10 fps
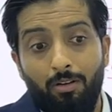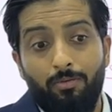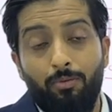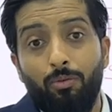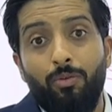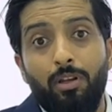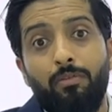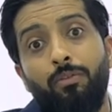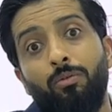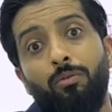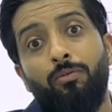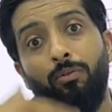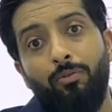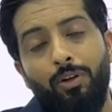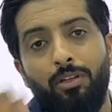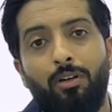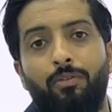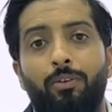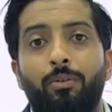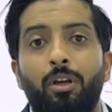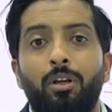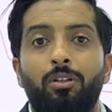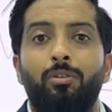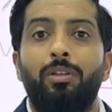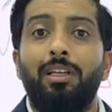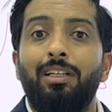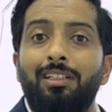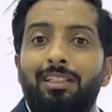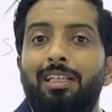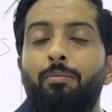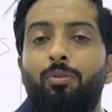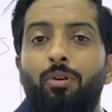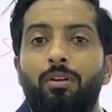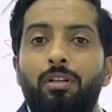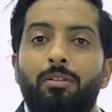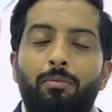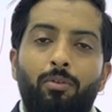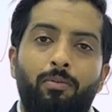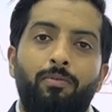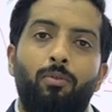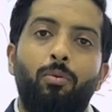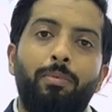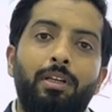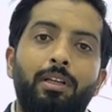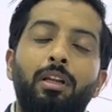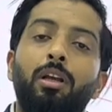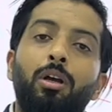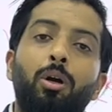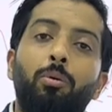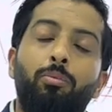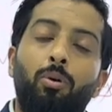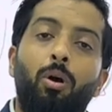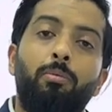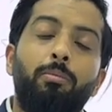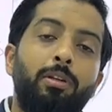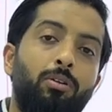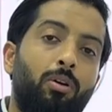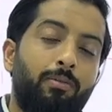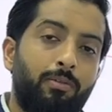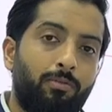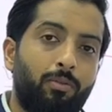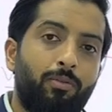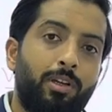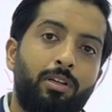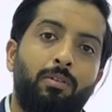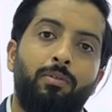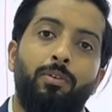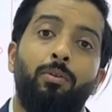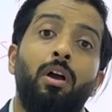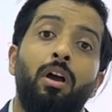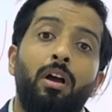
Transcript: Full Creek view, full Creek Tower view. Today, the same product is somewhere around 4 million, probably not even full Creek Tower view.